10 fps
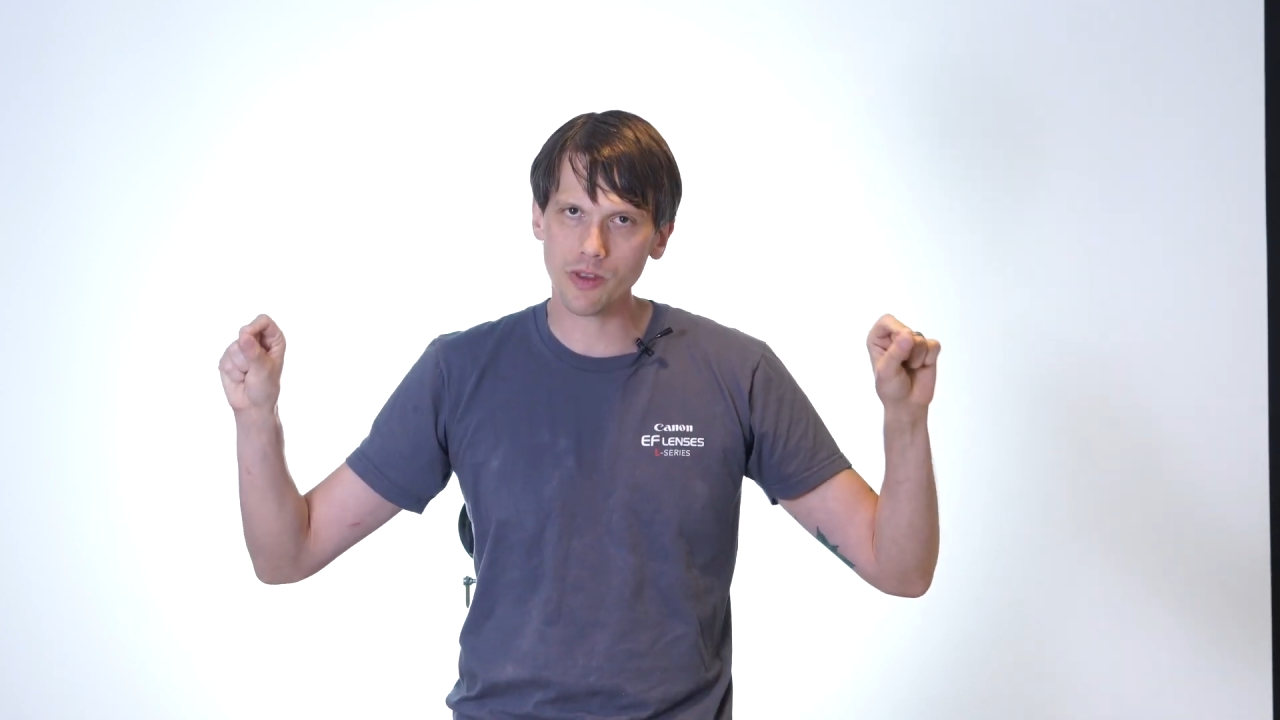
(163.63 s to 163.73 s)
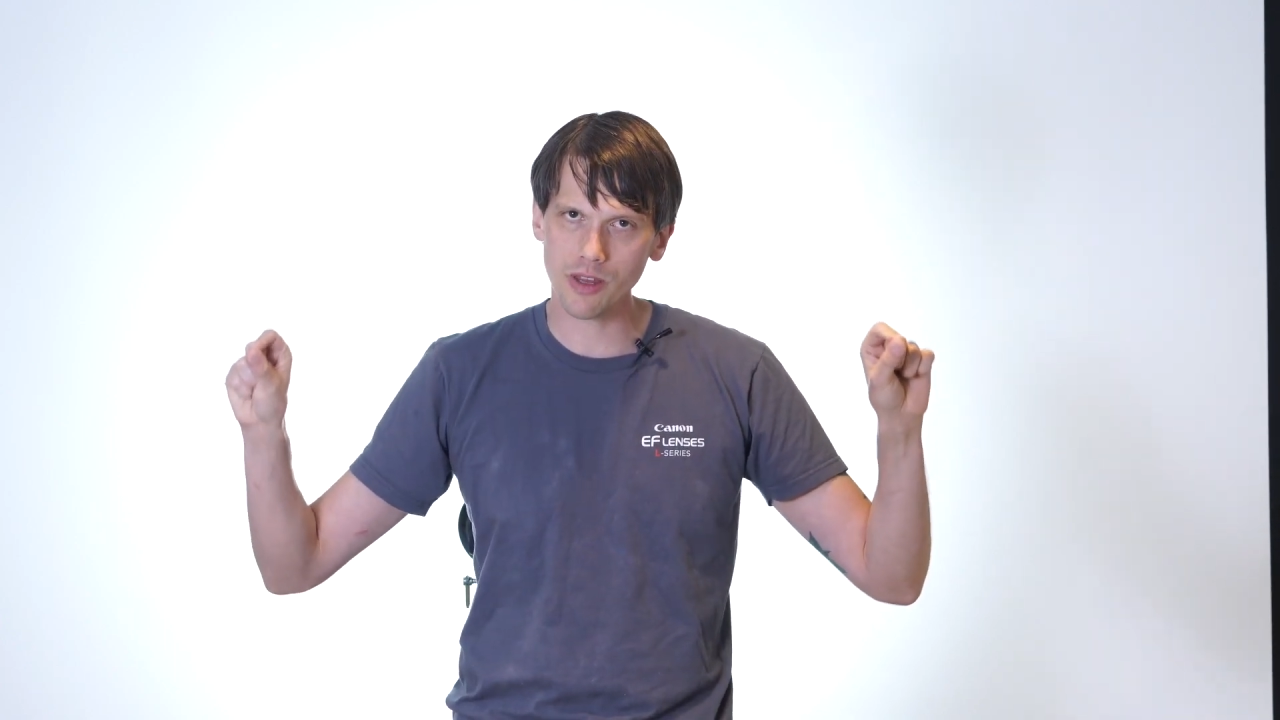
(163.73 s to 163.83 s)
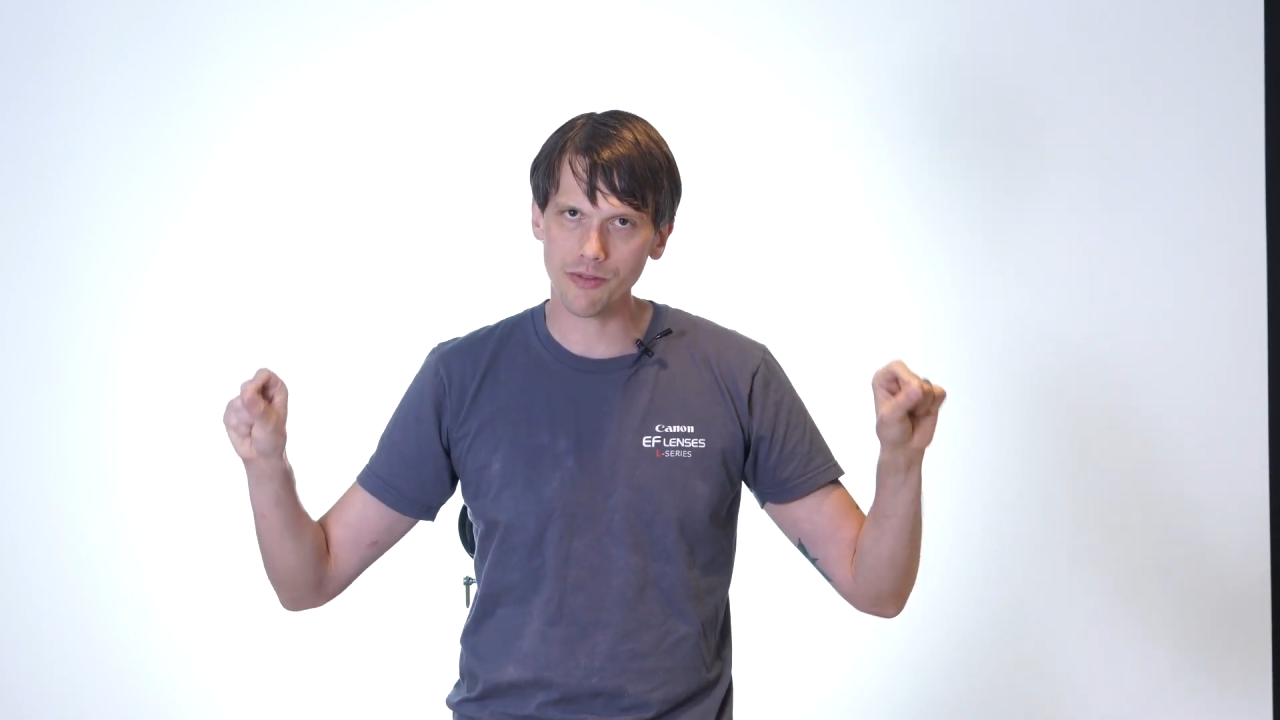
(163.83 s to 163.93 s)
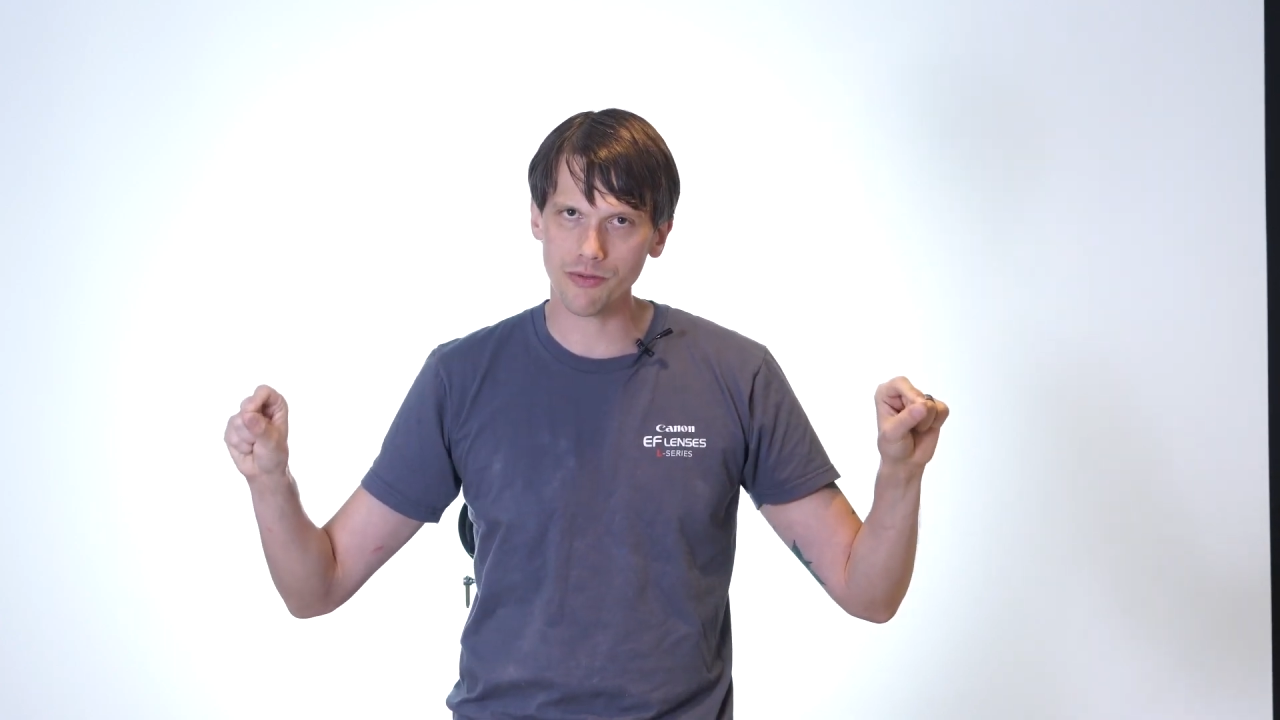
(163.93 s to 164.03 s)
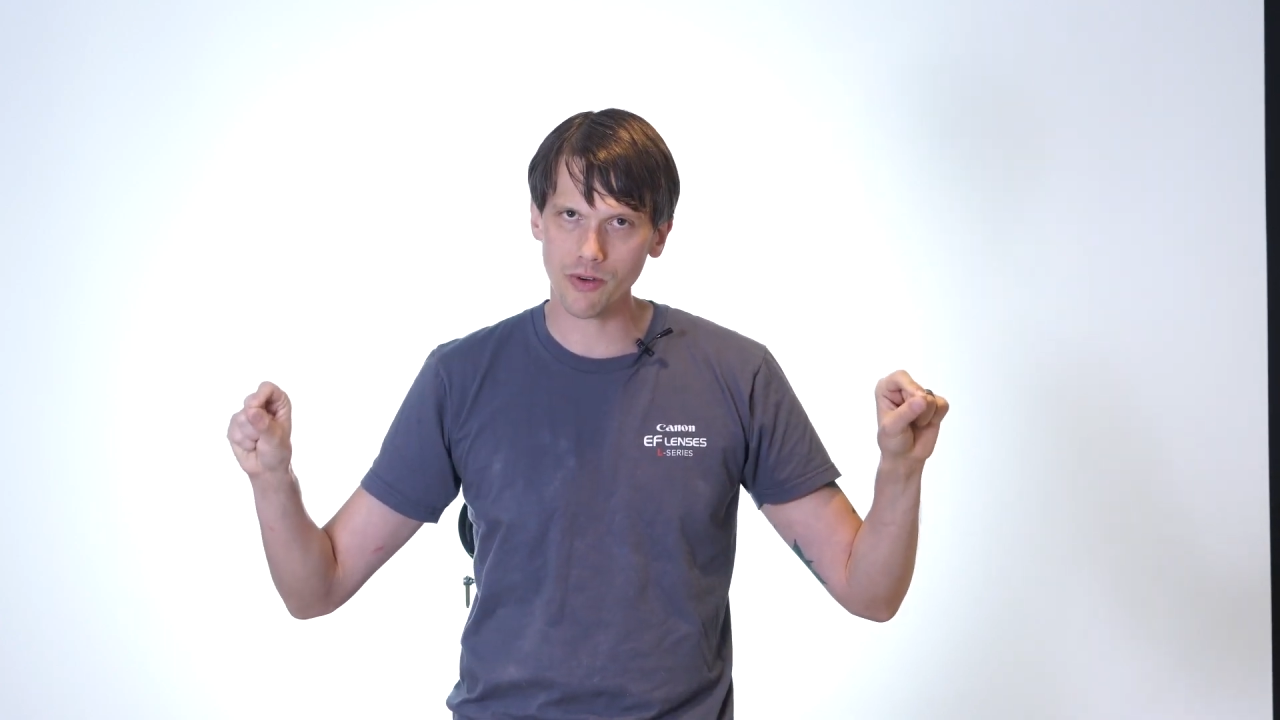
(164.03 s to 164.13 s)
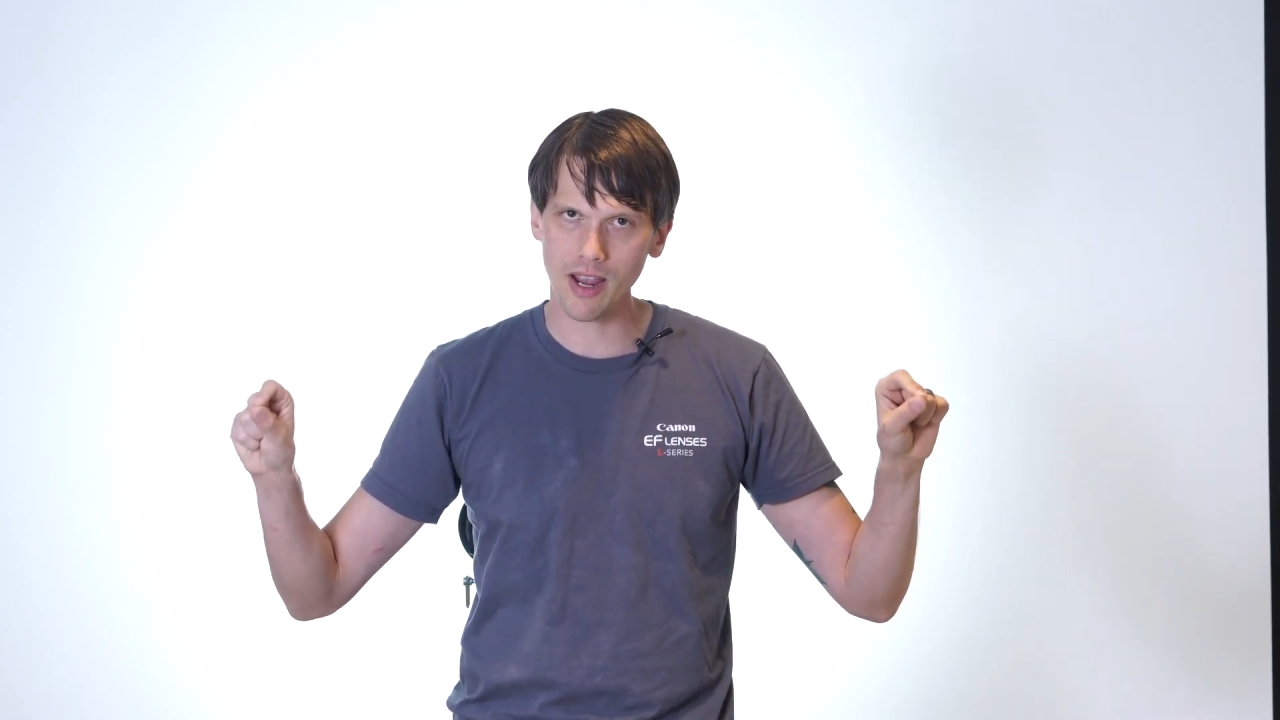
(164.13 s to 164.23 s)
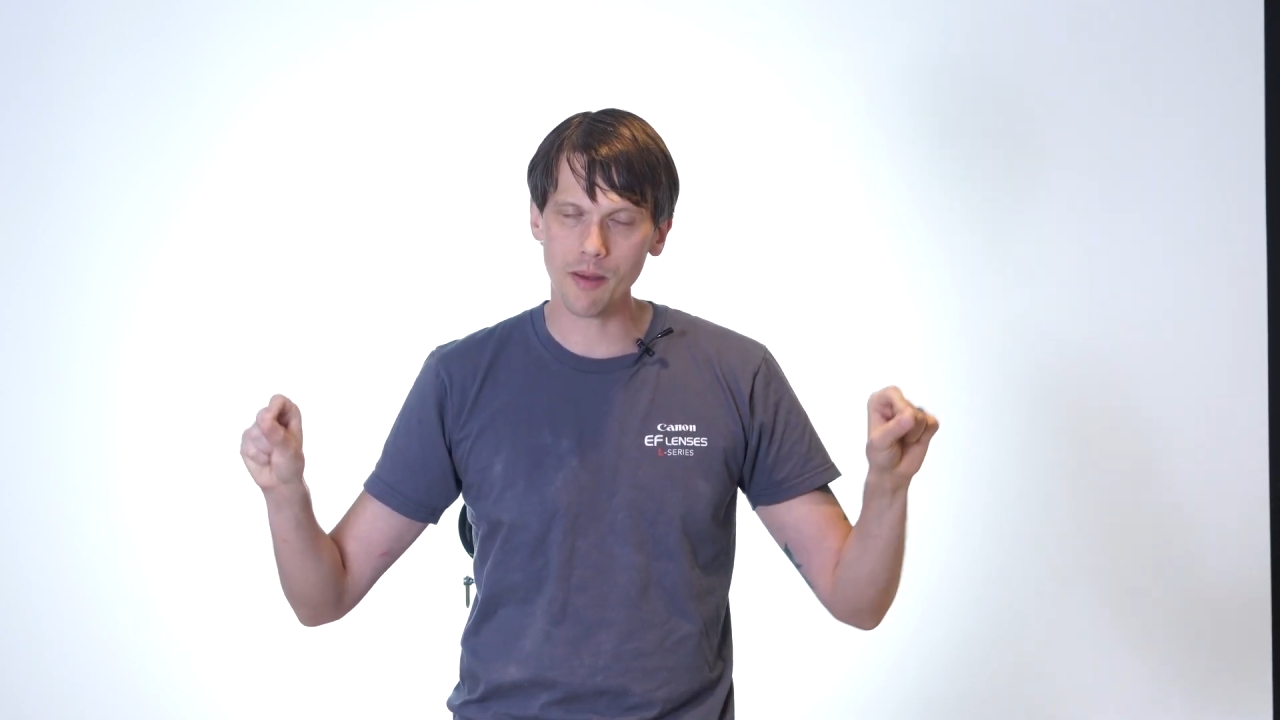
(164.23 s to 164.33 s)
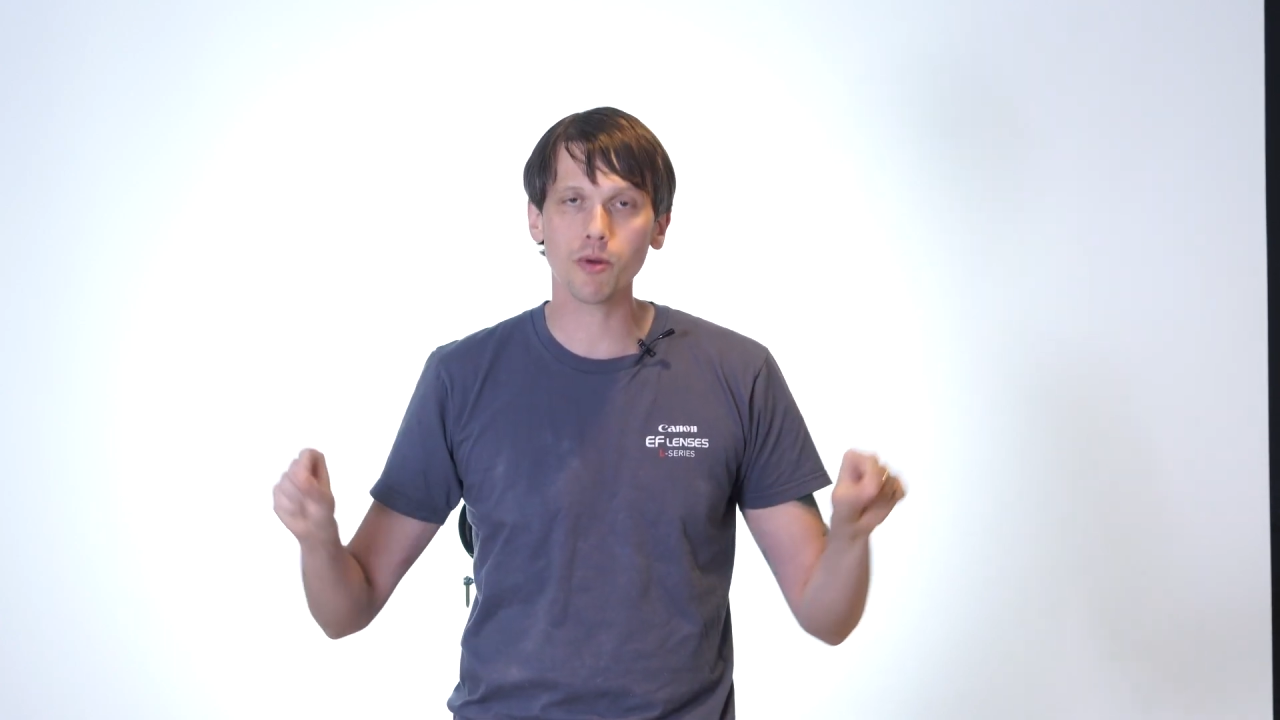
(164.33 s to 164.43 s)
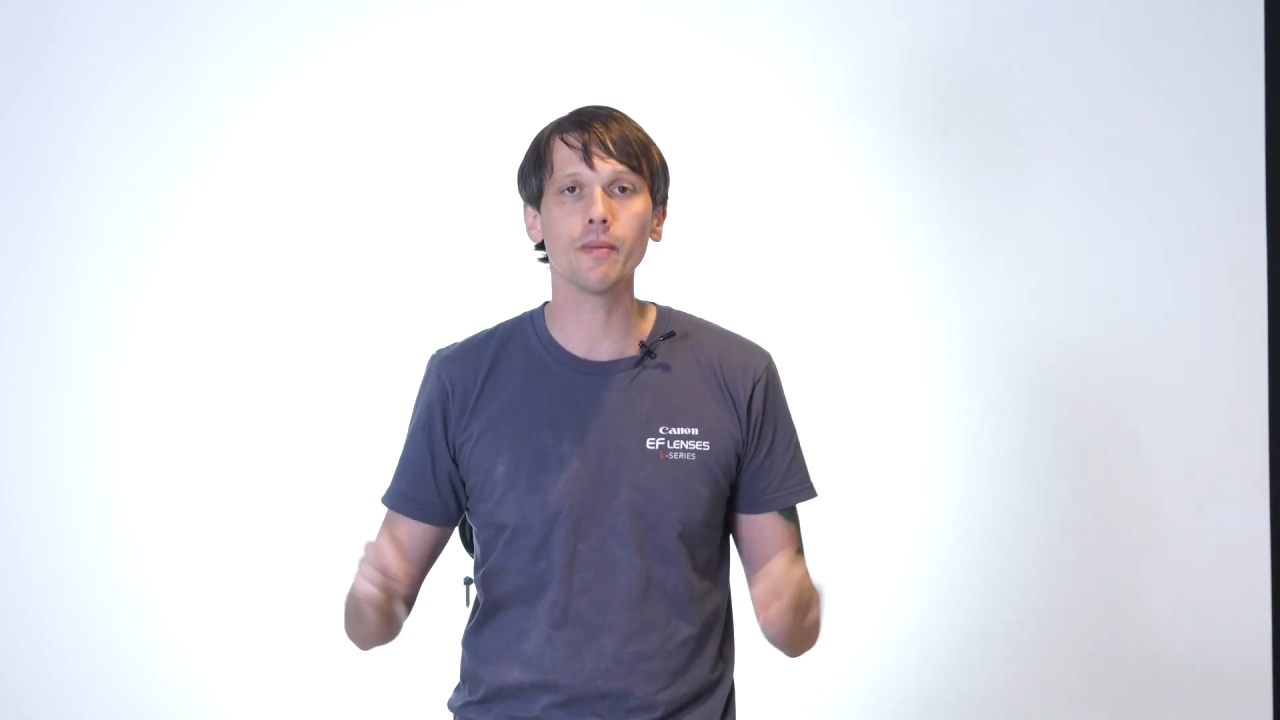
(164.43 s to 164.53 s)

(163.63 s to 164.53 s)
within the frame